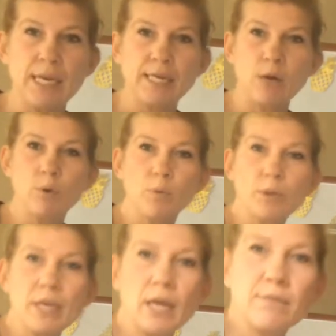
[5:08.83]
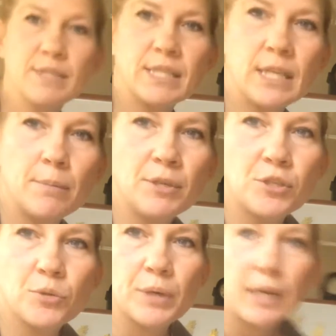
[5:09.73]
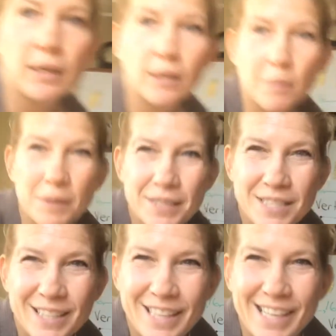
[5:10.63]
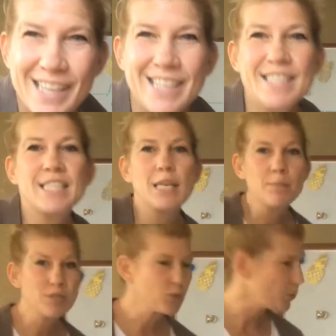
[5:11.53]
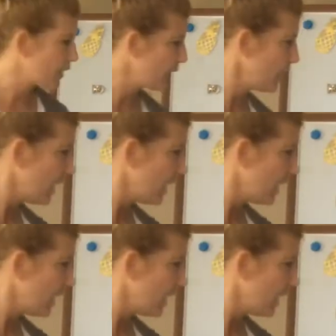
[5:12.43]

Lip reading: Now when we have symmetry, symmetry